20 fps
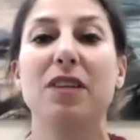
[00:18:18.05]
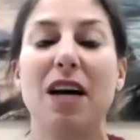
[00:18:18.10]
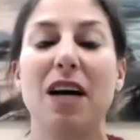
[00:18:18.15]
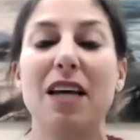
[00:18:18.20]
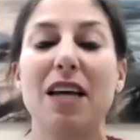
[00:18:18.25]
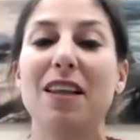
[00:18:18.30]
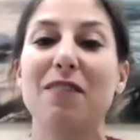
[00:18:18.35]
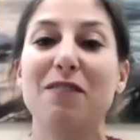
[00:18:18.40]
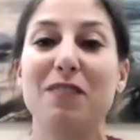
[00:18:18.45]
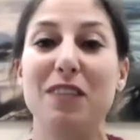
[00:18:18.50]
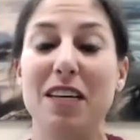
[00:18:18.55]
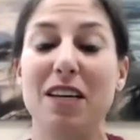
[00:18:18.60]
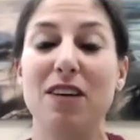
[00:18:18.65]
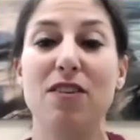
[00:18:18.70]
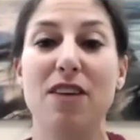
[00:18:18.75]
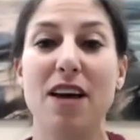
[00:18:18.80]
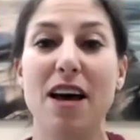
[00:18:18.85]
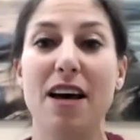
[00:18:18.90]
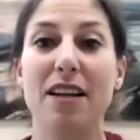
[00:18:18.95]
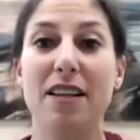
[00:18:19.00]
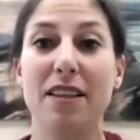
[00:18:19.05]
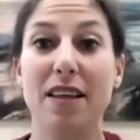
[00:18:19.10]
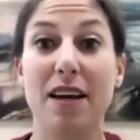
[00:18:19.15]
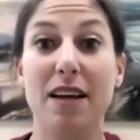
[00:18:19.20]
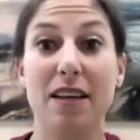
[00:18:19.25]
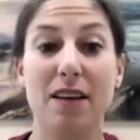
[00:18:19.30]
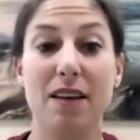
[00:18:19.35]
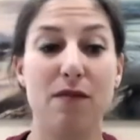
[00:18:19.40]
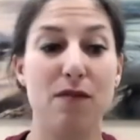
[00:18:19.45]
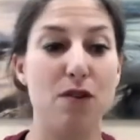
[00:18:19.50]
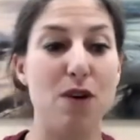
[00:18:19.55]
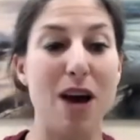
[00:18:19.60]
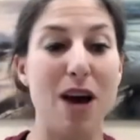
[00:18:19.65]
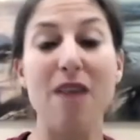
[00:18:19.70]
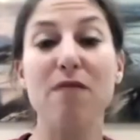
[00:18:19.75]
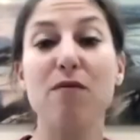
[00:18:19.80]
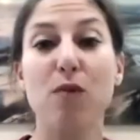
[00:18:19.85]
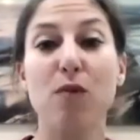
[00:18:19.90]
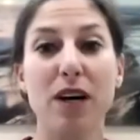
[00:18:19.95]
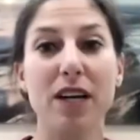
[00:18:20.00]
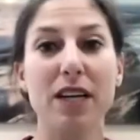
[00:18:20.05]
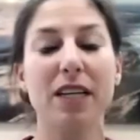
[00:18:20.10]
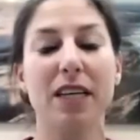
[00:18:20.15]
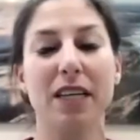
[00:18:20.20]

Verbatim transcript: i'd love to hear that like if you have one